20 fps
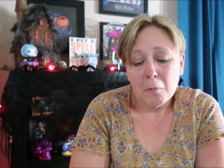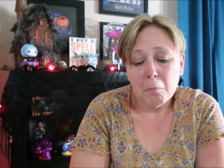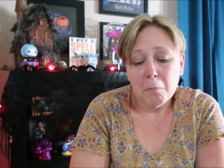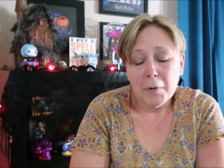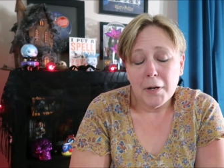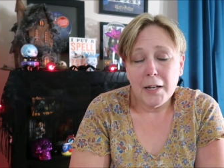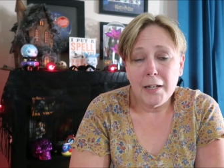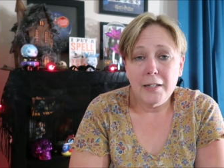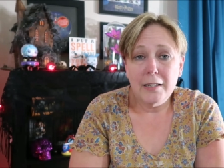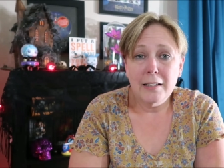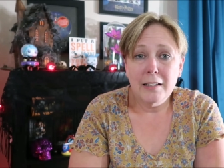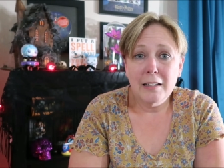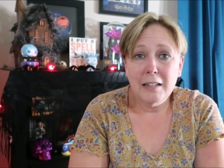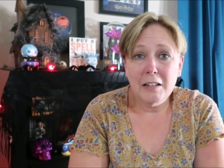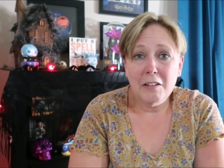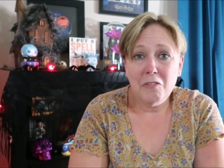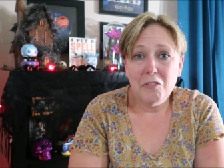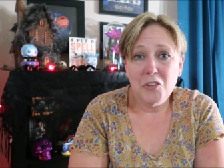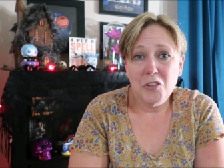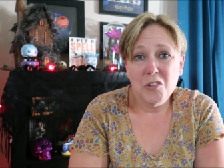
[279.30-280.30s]
But
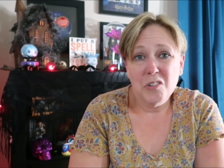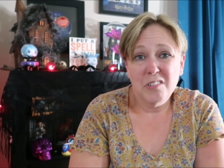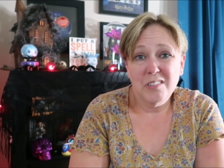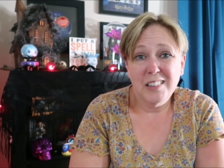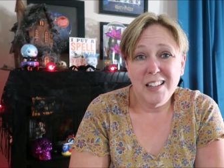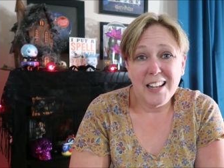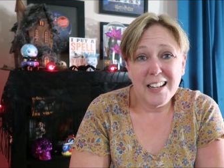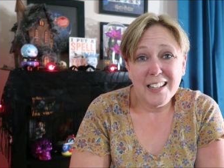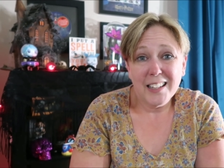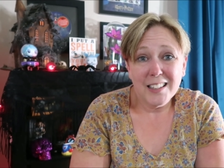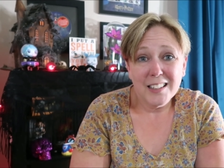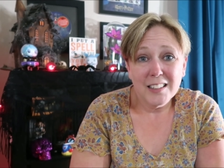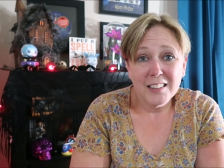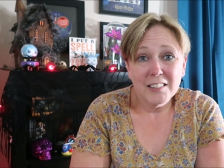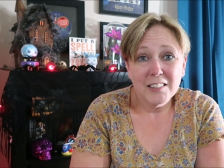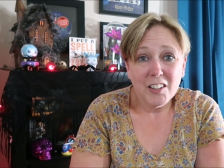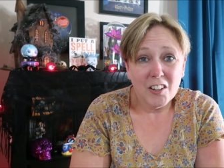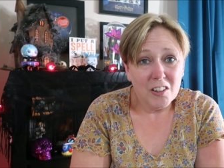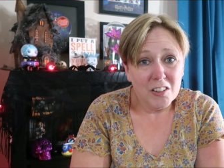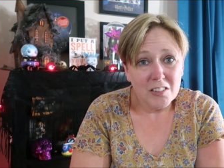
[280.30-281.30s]
if you like
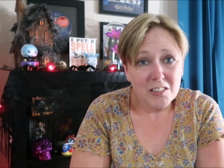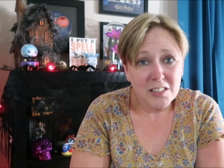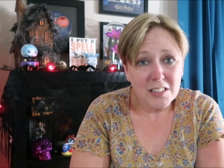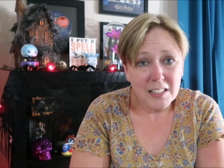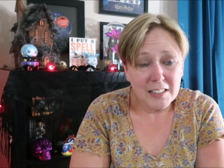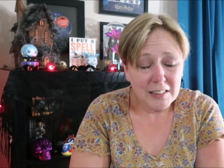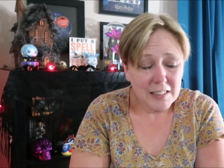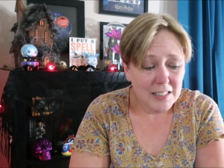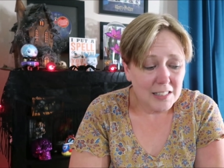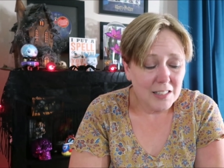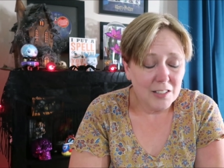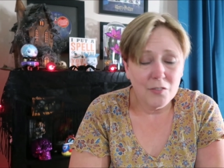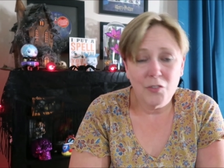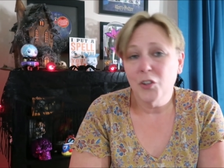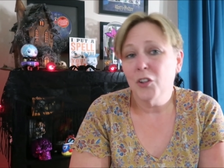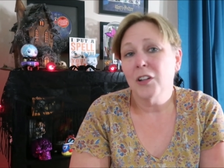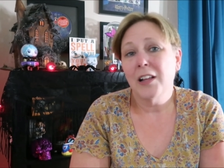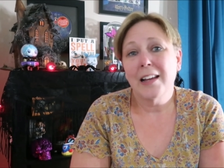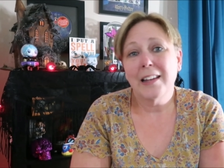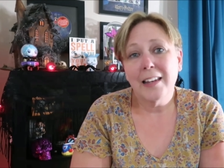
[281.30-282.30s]
hauls like this,
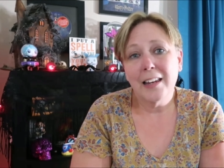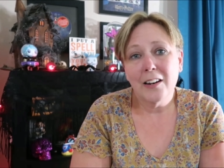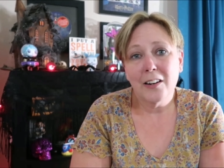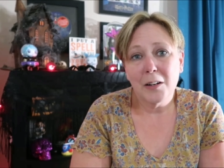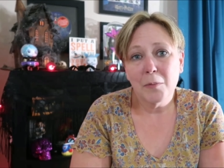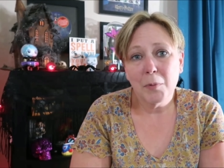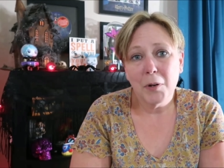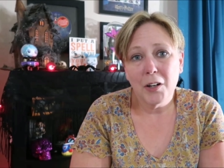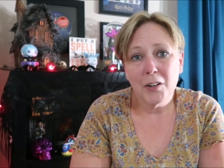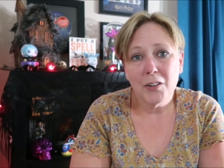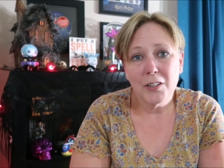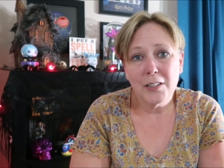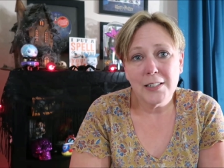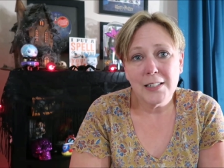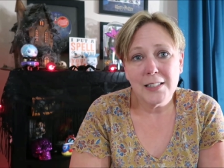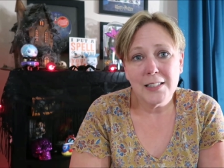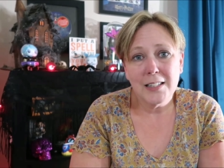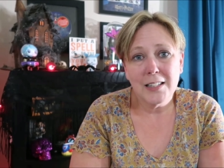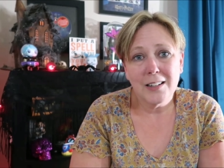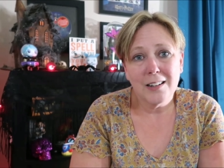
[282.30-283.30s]
if you like Harry Potter and
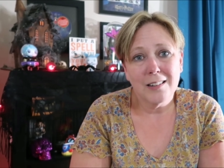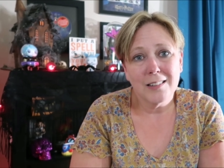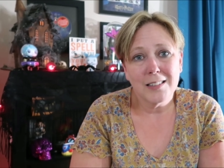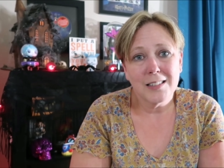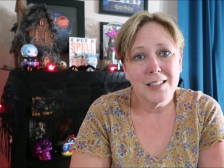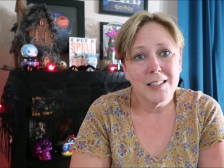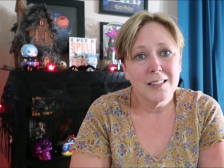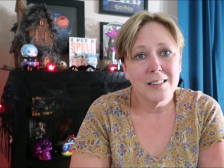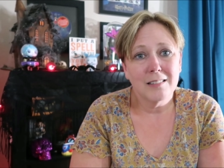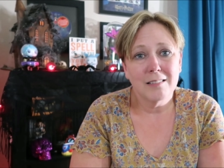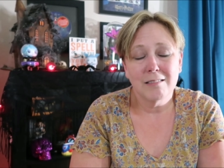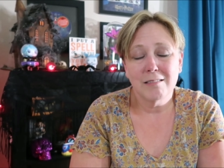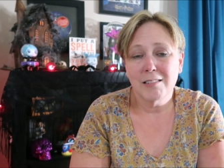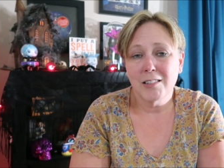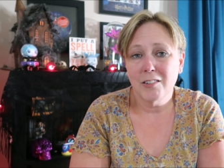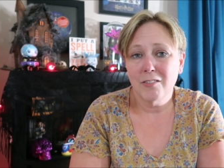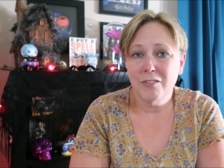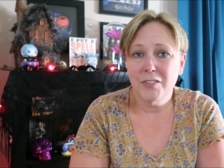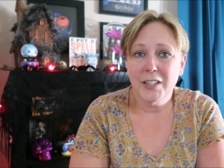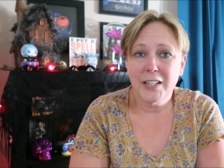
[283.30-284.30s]
Disney content,
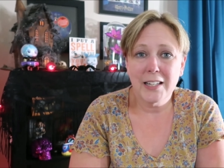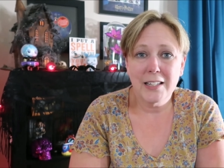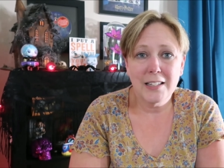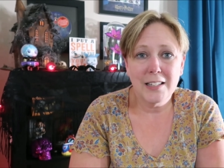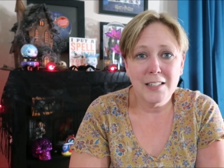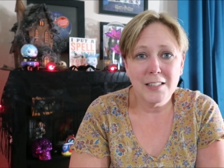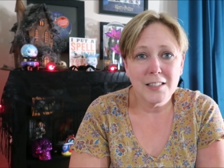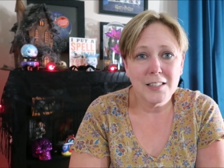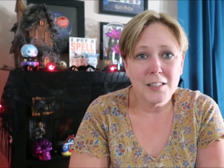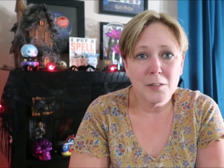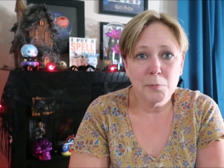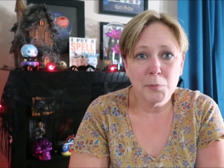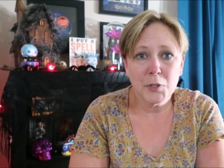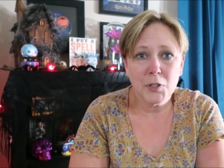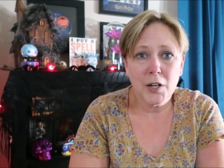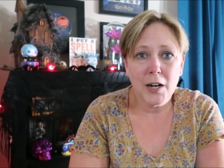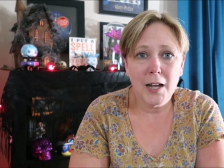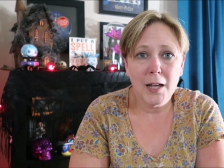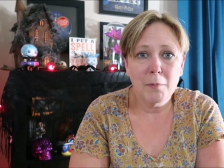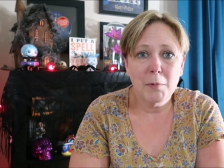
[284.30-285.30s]
don't forget to hit
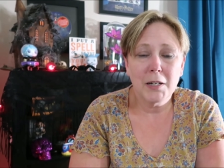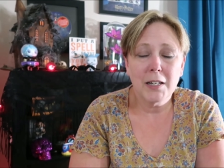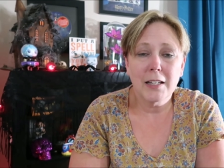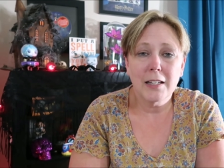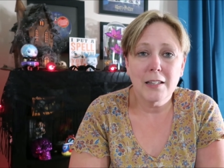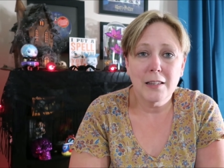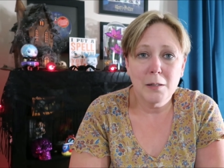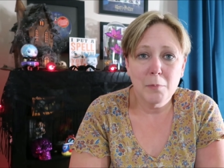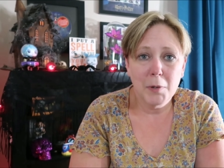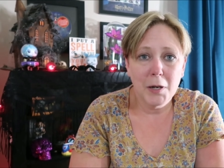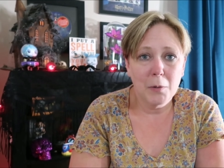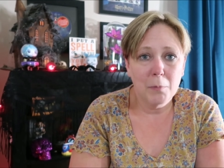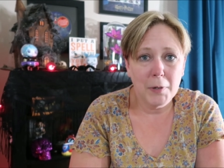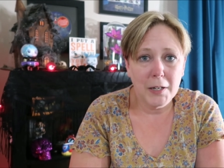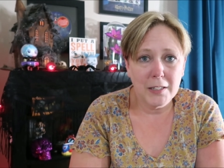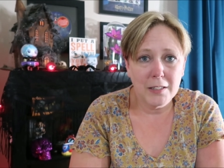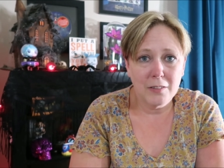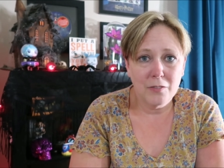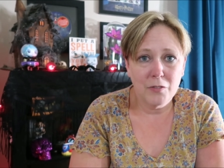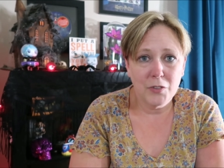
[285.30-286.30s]
subscribe and hit the bell
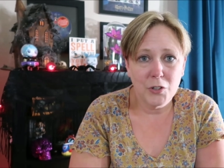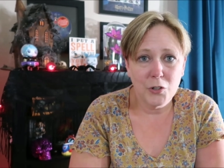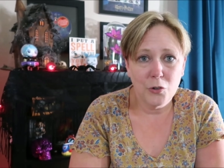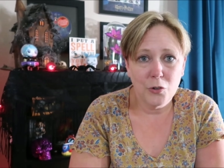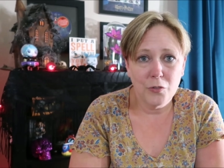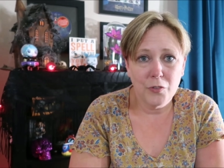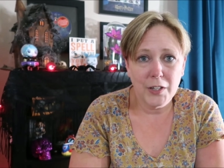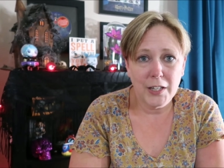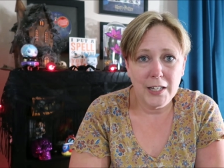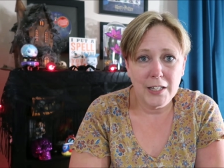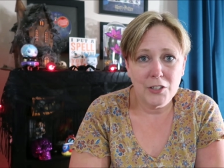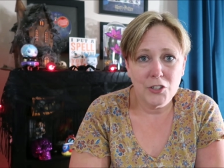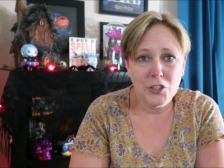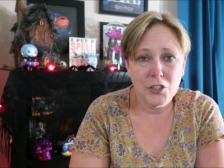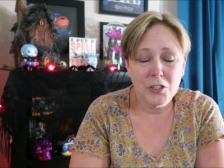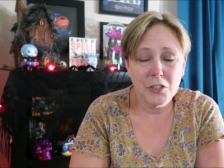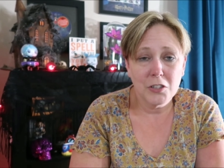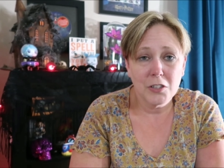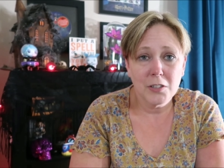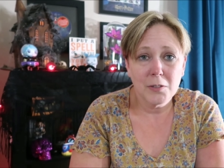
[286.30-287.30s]
button for
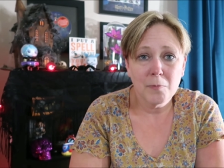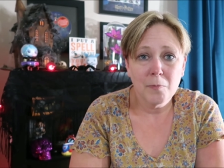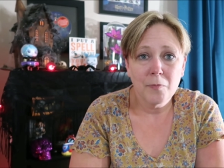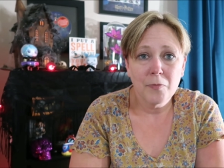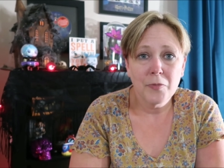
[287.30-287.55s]
notifications.